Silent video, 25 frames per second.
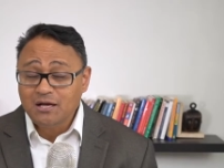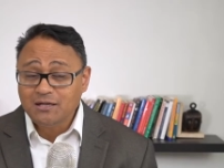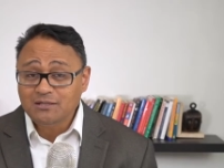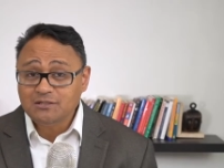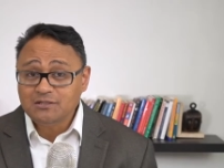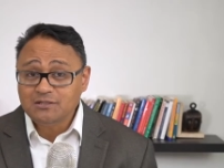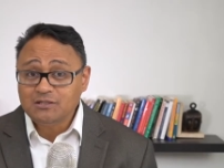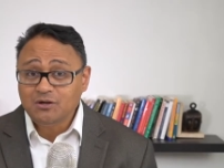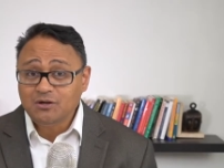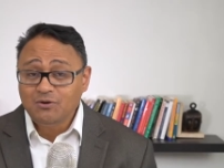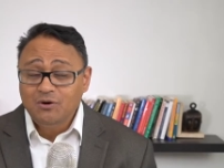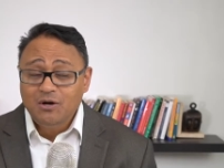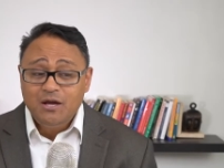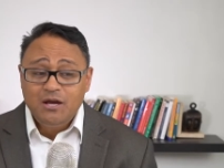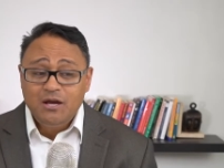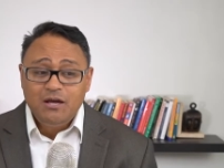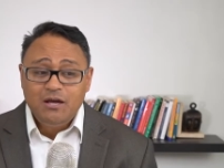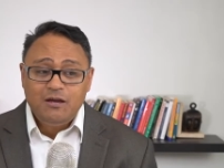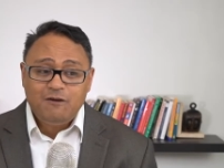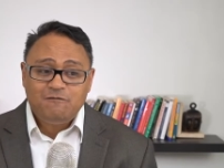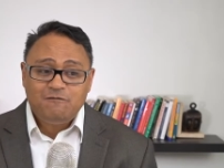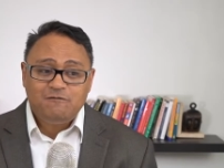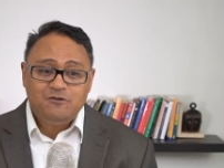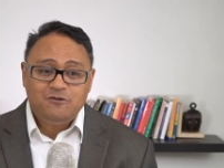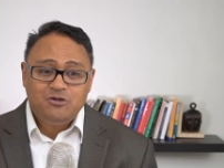So
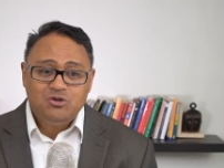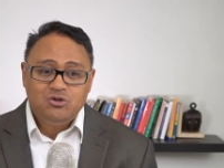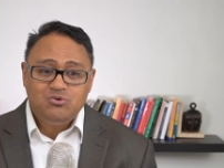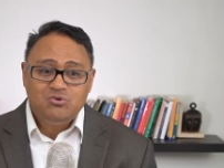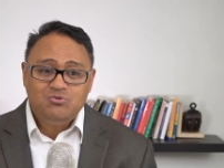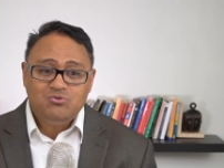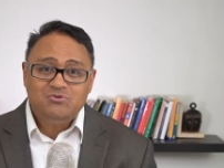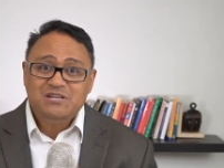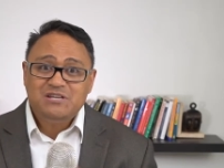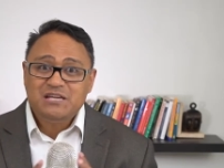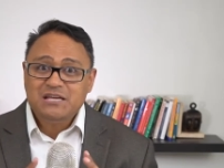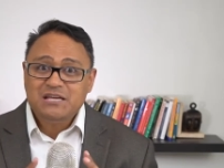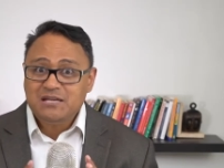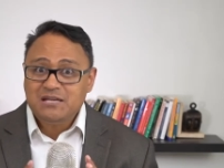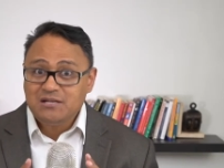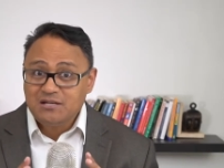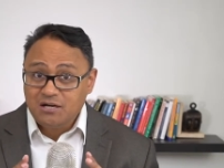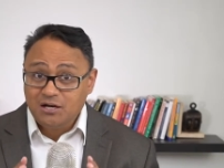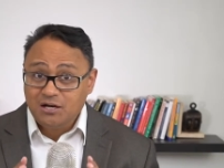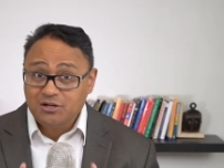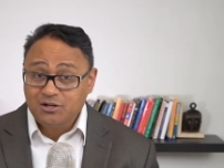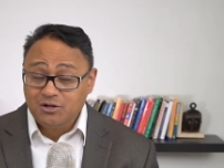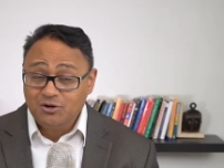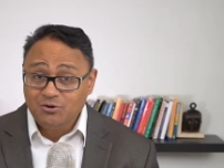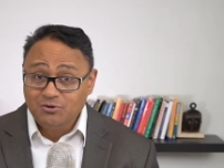if you need a
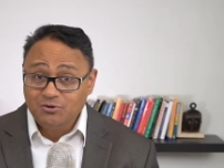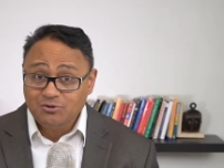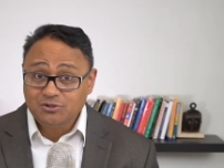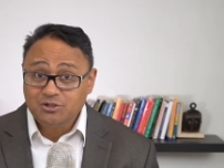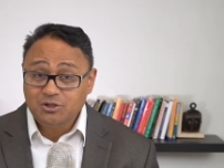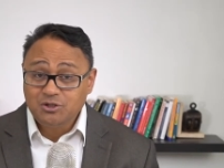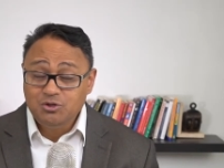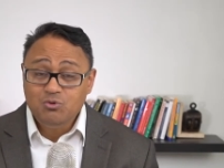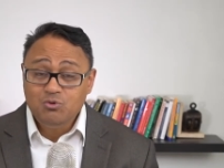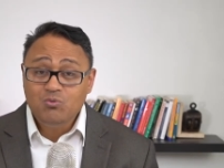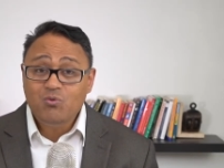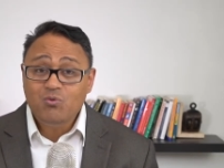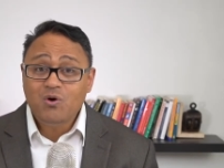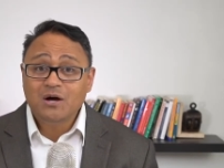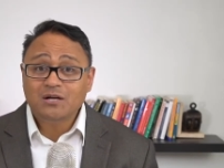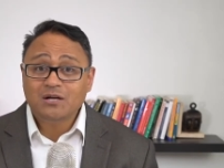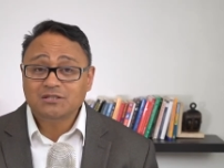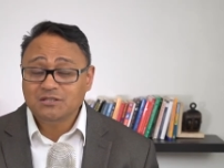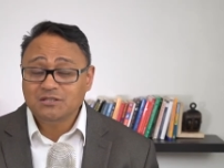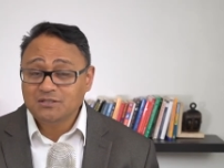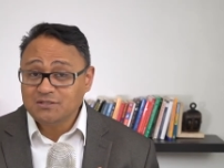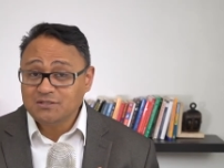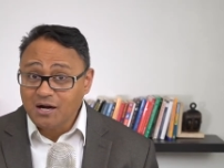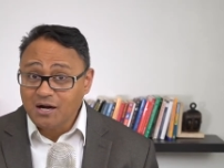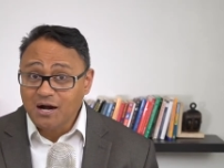coach, you want to
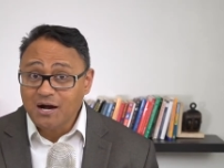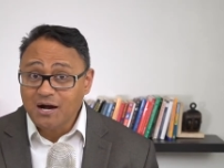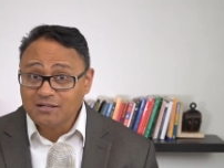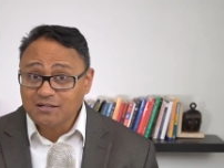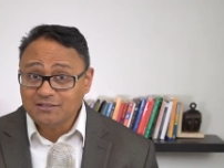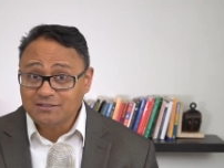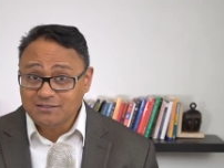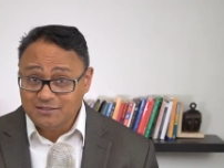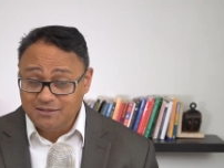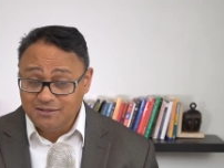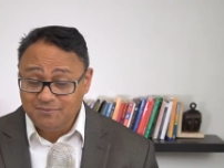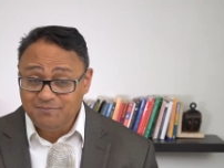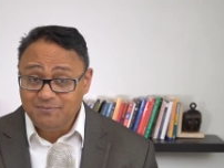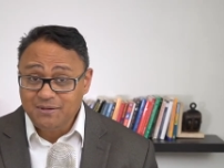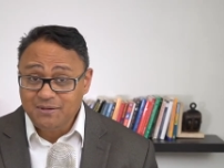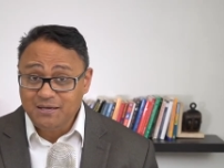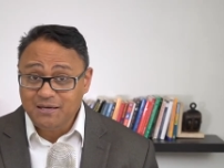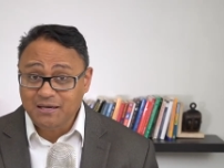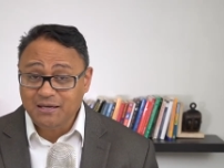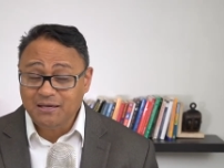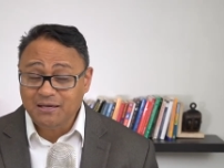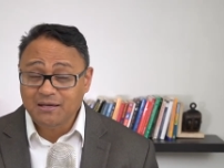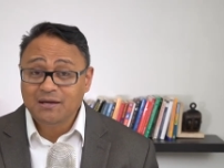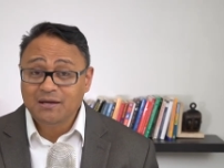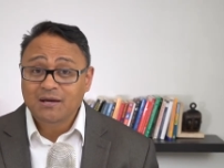talk to
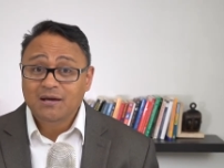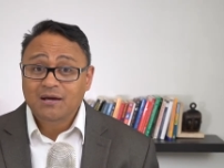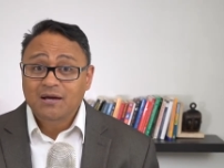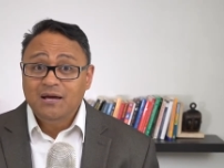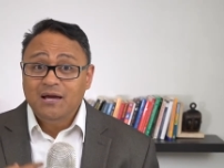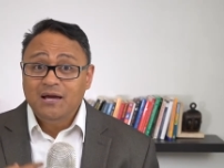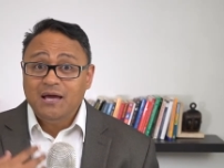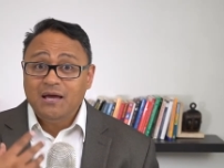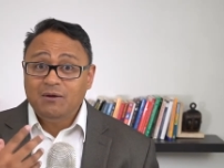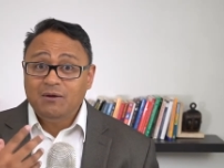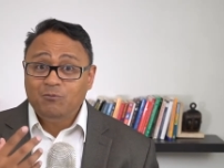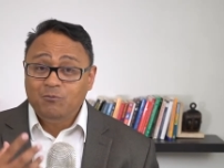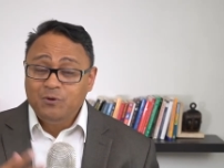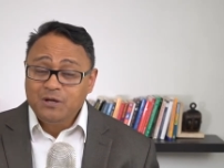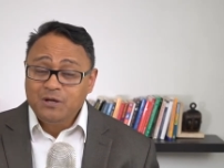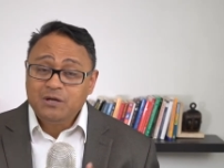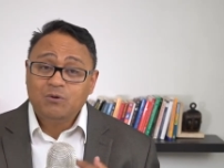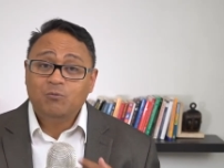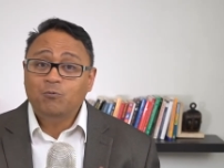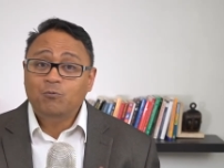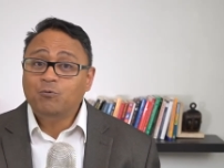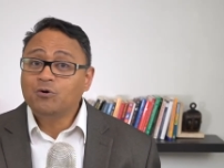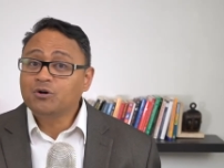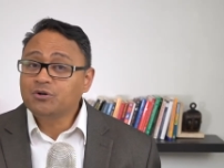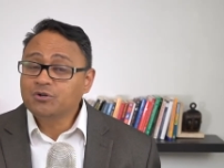me and we can
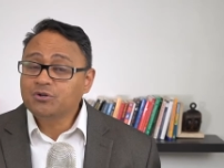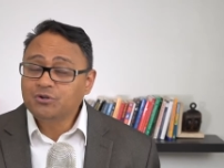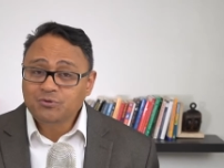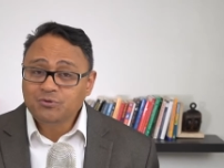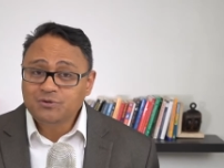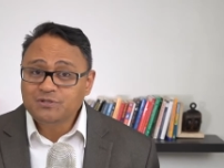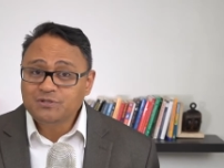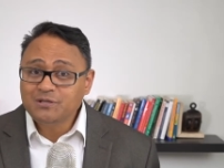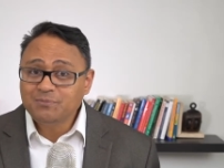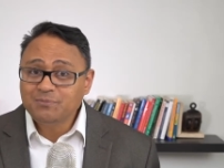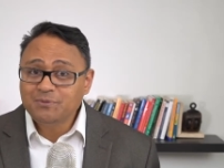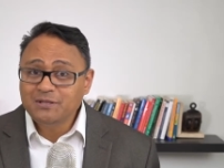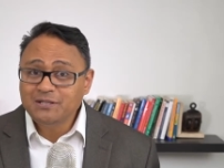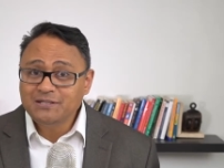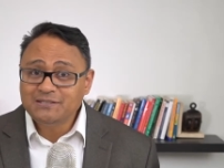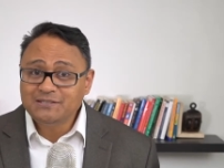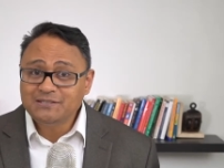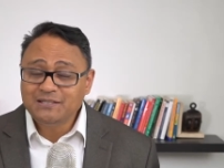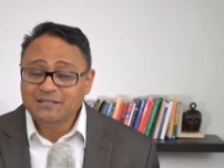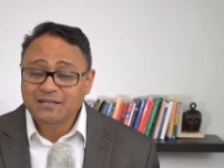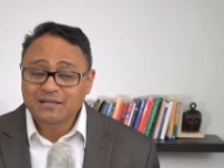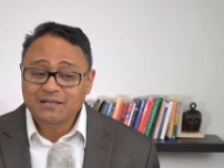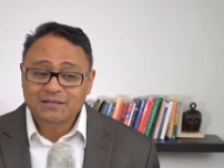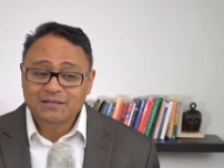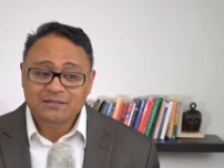work through some of these
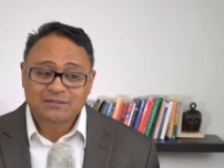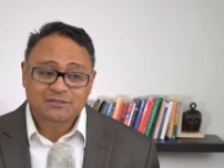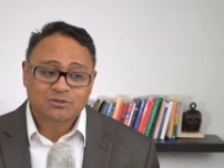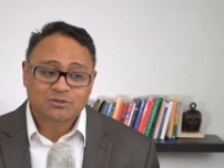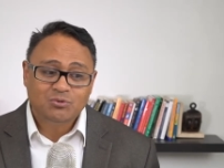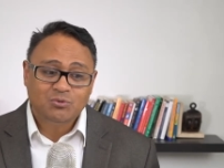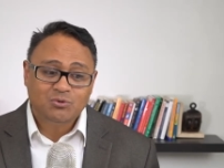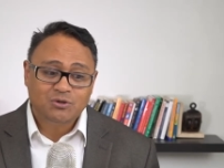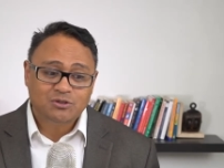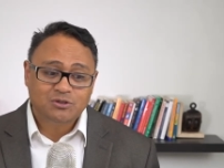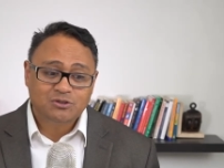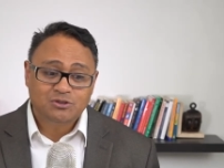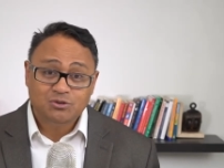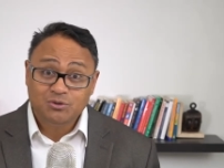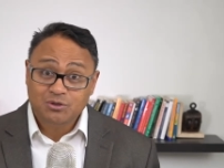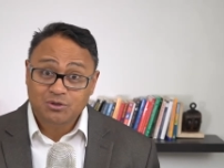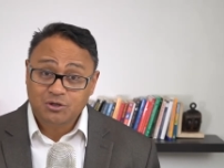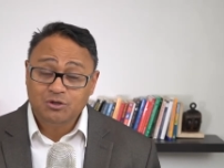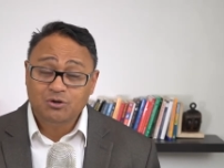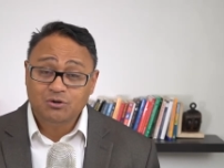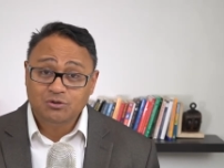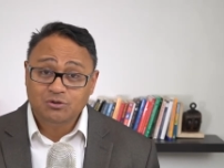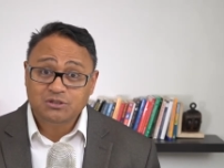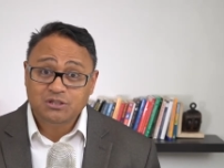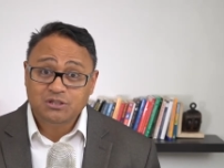things, or to a
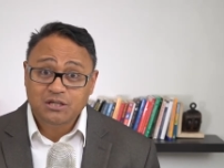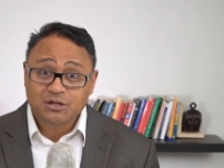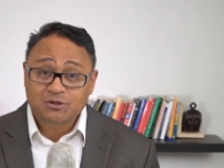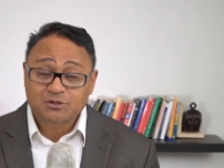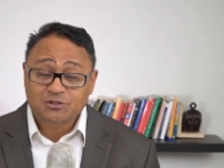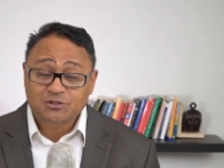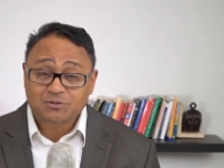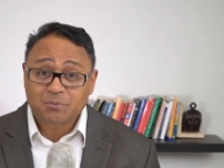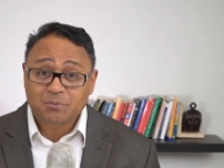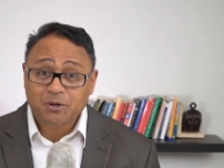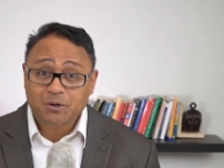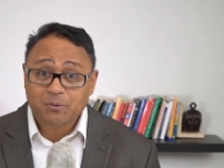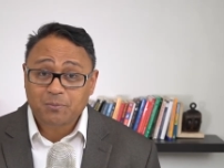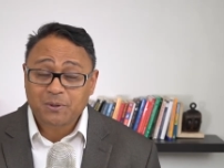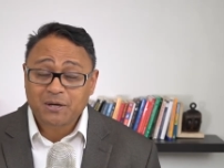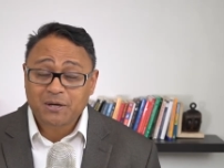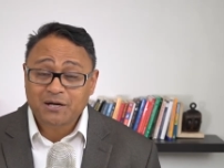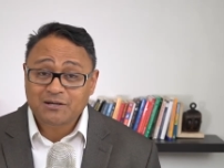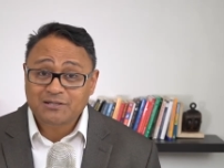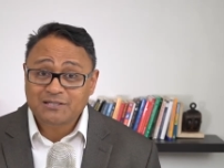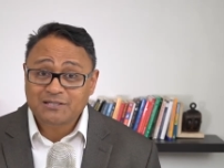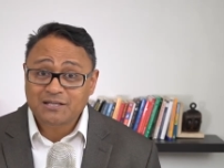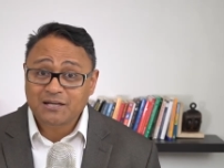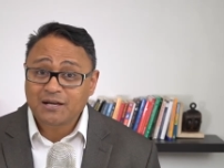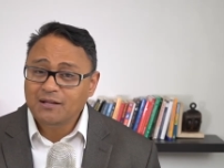coach here at Smarter
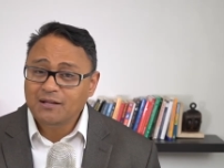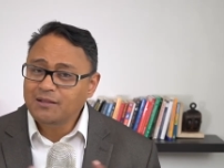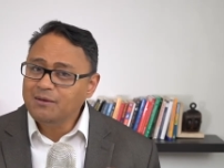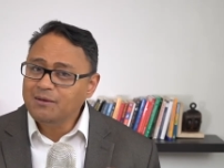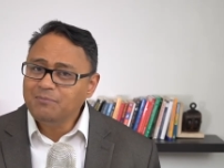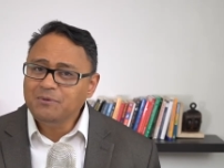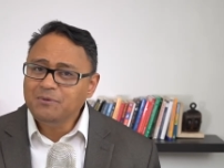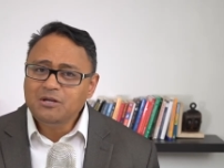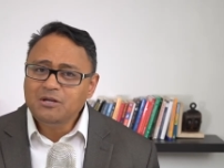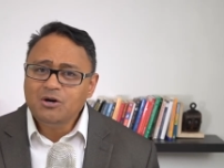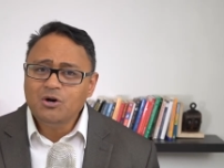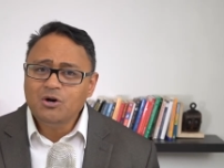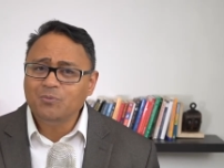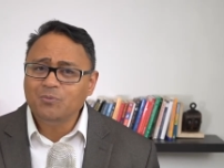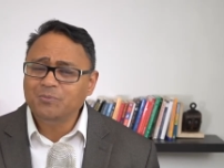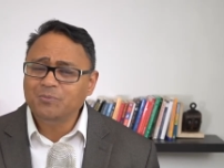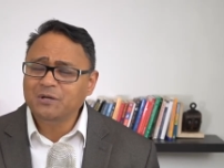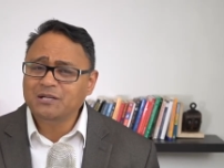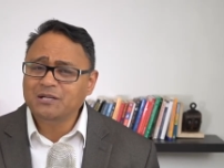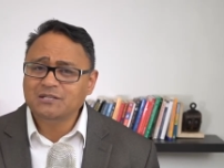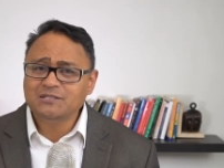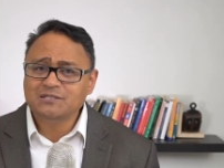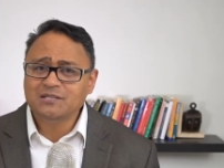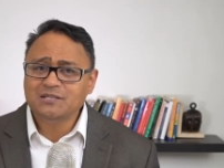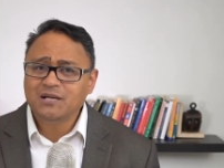Parenting, let me know,
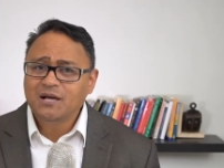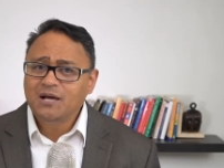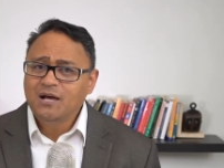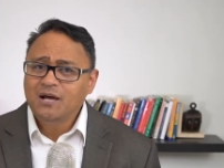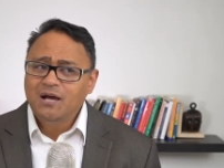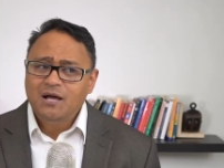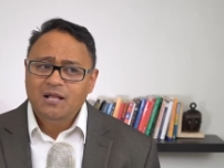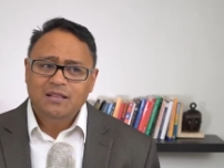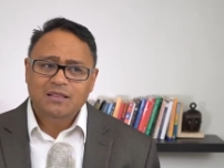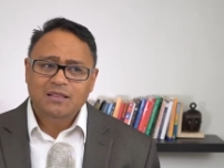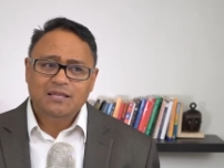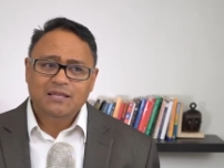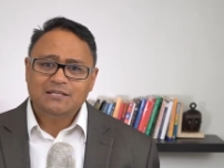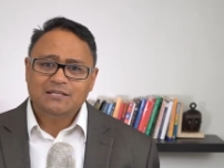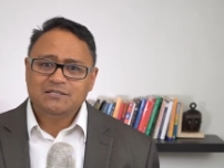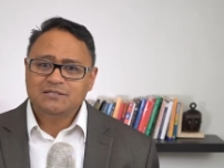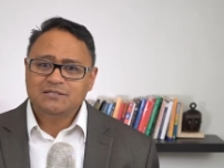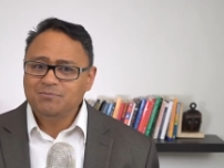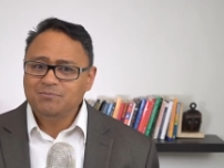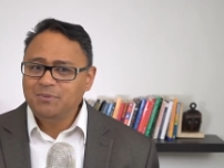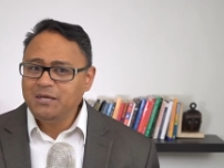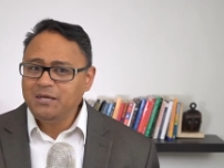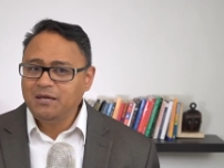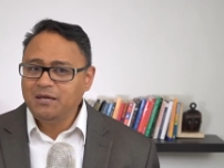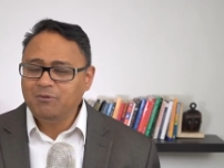because let's
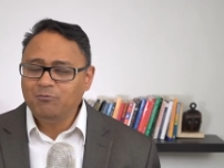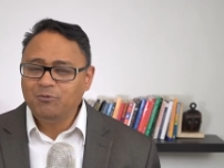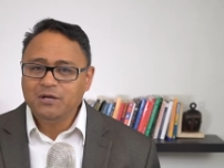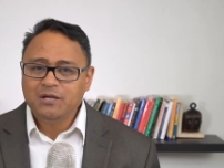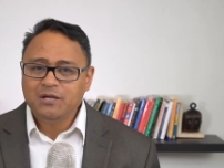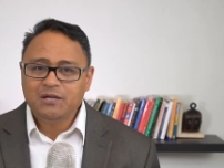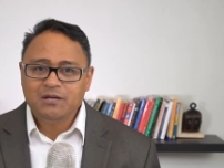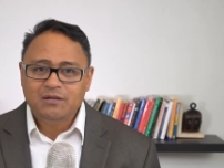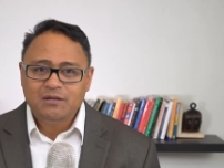meet. We can